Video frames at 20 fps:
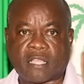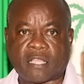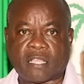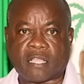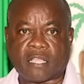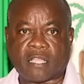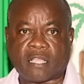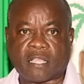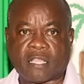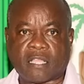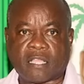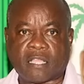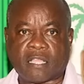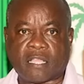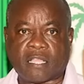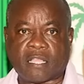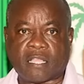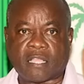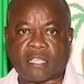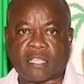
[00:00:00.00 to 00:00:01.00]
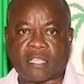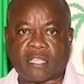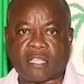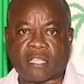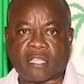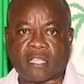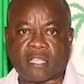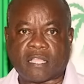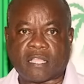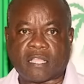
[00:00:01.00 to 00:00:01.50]

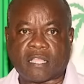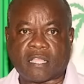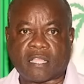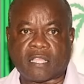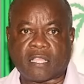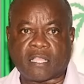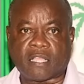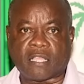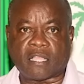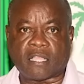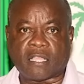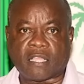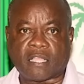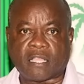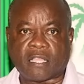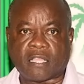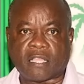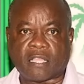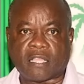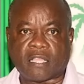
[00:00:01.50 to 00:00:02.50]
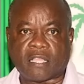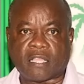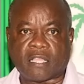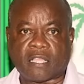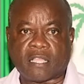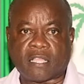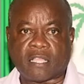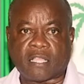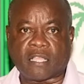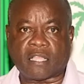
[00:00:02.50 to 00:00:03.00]

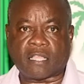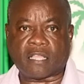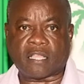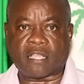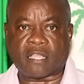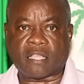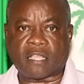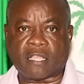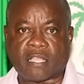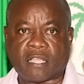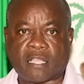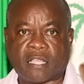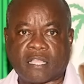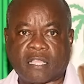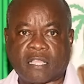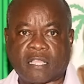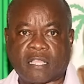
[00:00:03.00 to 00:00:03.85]
This person isn't speaking.